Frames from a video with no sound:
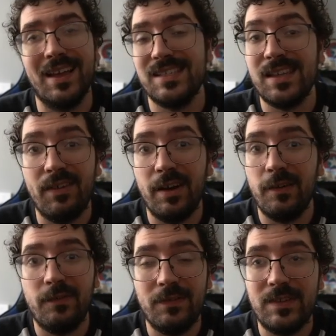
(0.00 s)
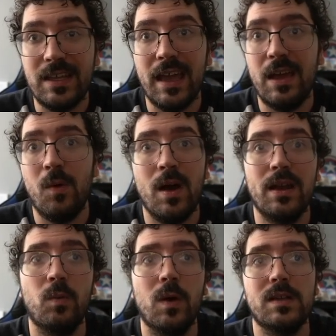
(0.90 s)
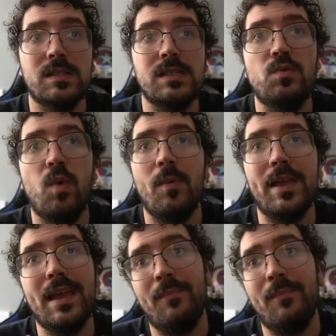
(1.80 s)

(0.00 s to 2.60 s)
a 750k one, and we're going to see what we get